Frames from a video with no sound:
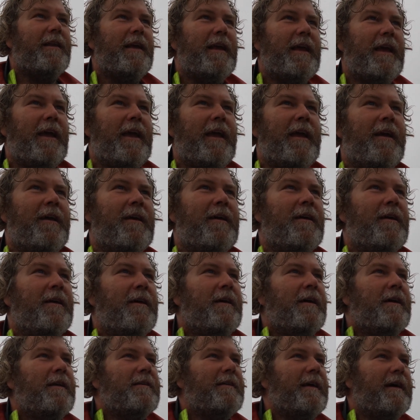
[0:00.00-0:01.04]
here.
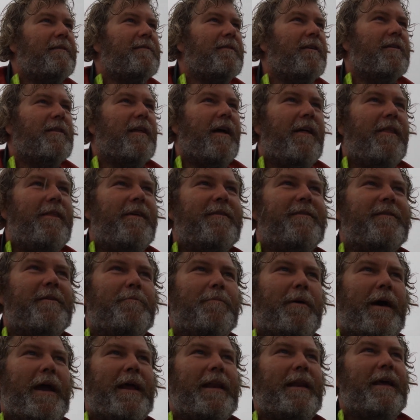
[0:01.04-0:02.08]
Does look like there's some
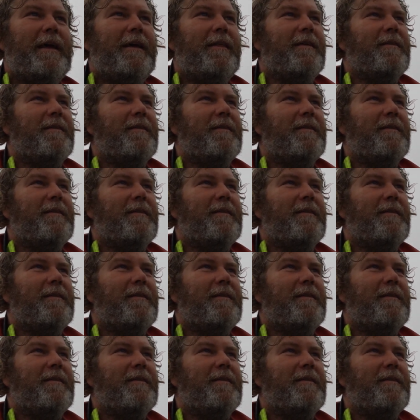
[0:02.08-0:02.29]
bait here.